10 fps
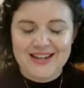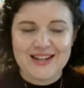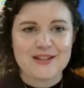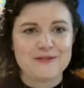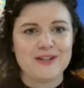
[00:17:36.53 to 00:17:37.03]

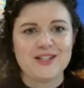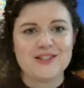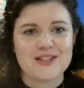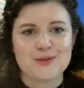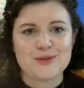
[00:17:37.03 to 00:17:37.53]
Another feature
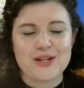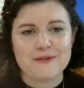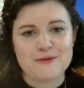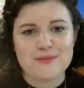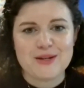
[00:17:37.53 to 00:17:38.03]
that stood
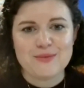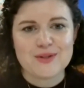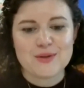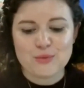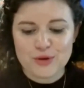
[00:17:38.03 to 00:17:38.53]
out for me
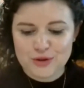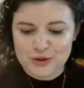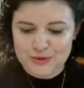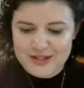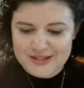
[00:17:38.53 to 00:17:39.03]
was the word
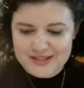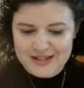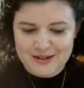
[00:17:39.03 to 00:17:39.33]
choice,